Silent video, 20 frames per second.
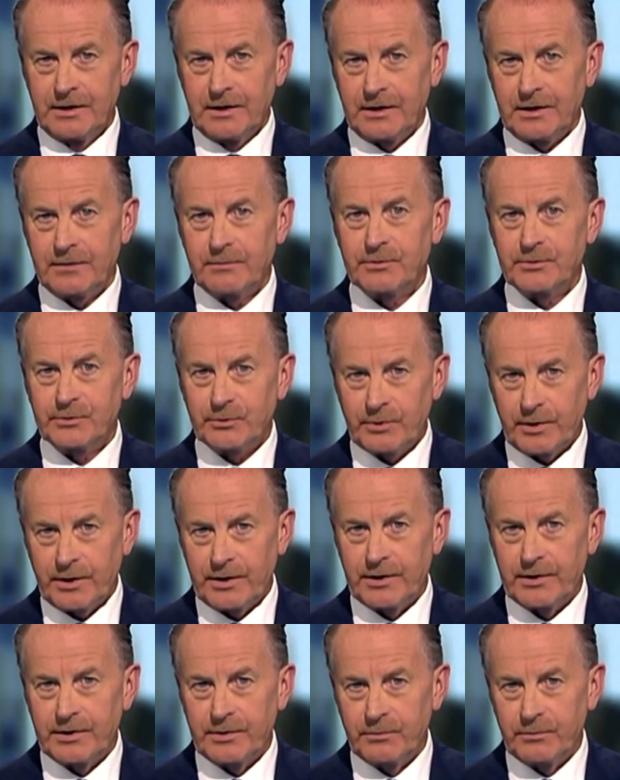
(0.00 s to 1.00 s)
and was
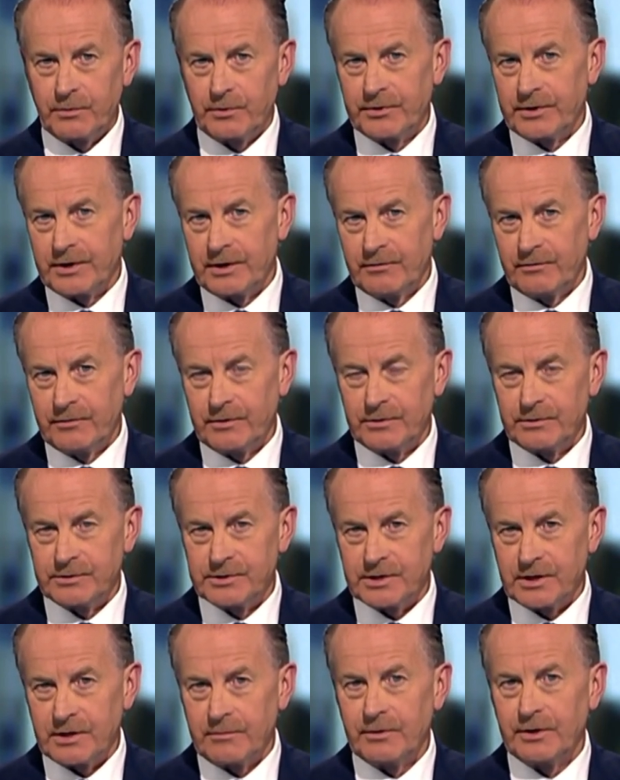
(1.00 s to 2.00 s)
credited with
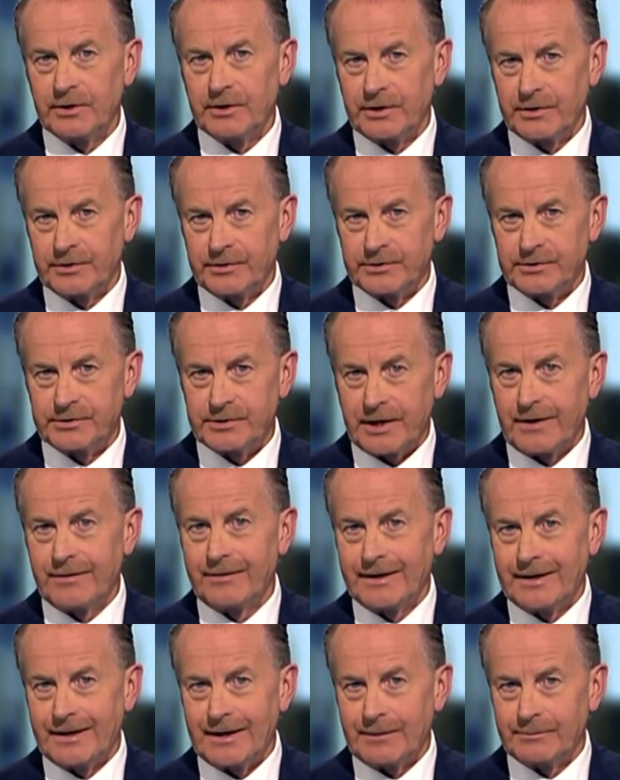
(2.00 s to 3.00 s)
influencing, among others,
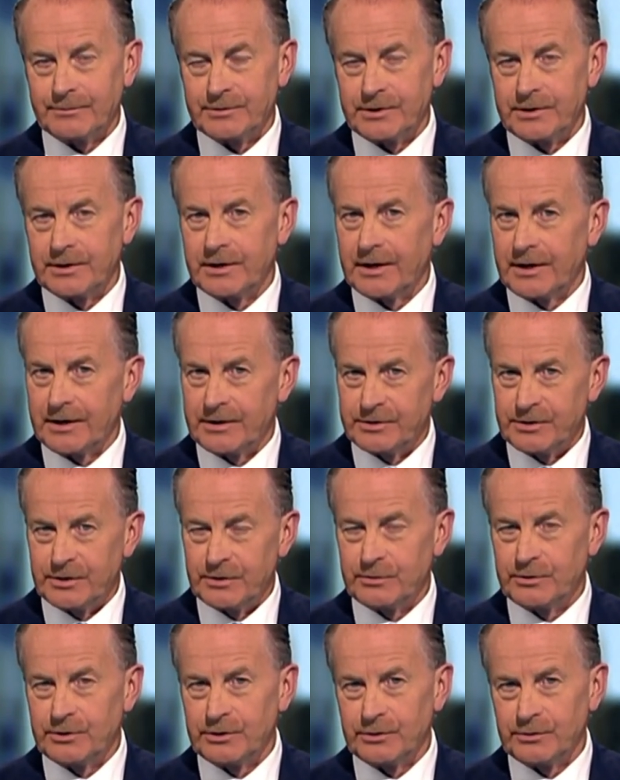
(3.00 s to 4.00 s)
Eric Clapton and
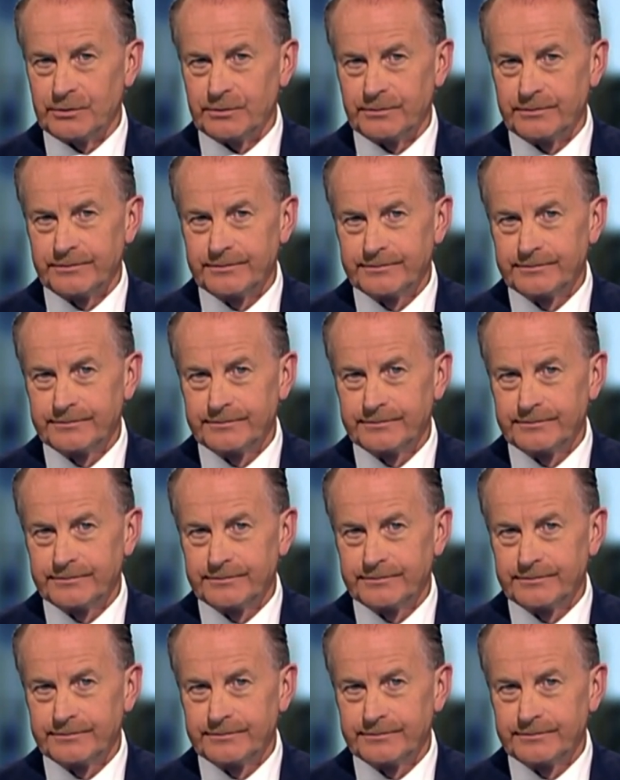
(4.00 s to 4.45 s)
U2.